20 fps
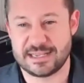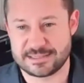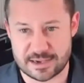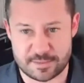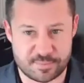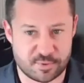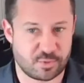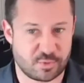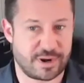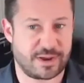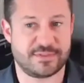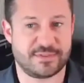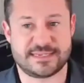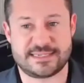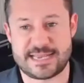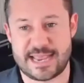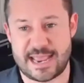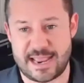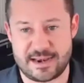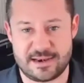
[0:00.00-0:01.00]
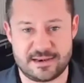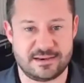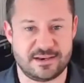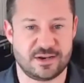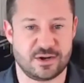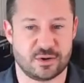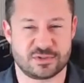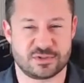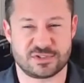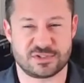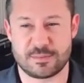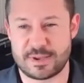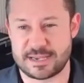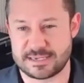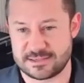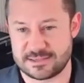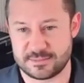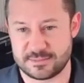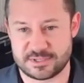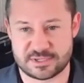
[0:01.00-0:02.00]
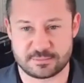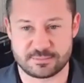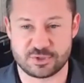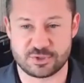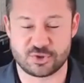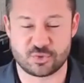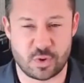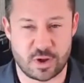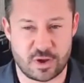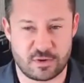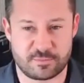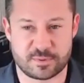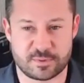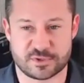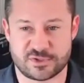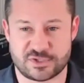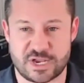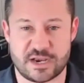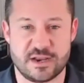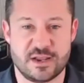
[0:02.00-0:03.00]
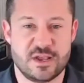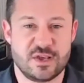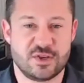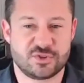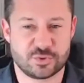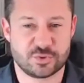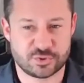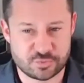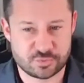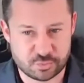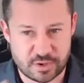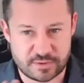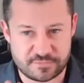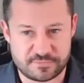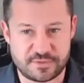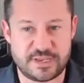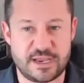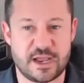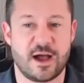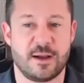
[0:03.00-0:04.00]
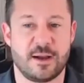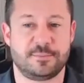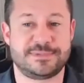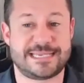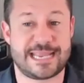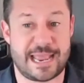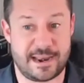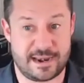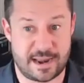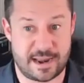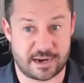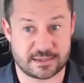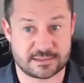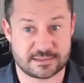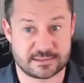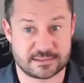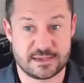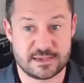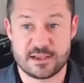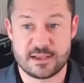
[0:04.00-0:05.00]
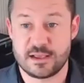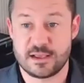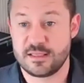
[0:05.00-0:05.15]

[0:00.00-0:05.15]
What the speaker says: It's up around the 10, you know, some estimates up to 12%. So it's roughly up 10x.